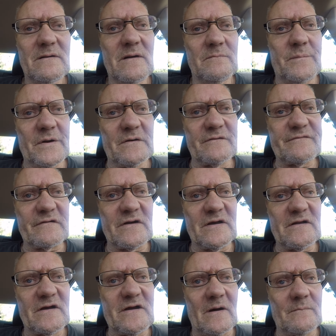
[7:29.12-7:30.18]
Bills are
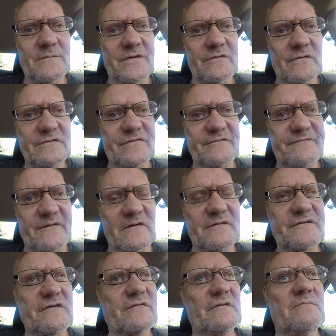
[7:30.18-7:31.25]
going to come due at the
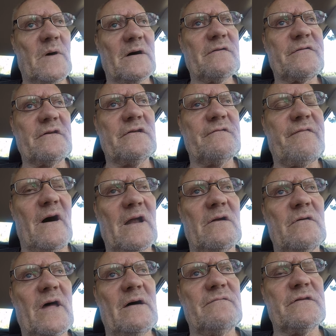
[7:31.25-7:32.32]
first of the month, and if I
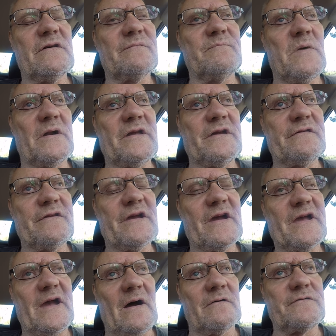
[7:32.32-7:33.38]
don't have enough money in the
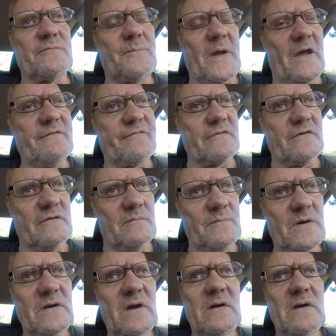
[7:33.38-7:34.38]
account to pay for them,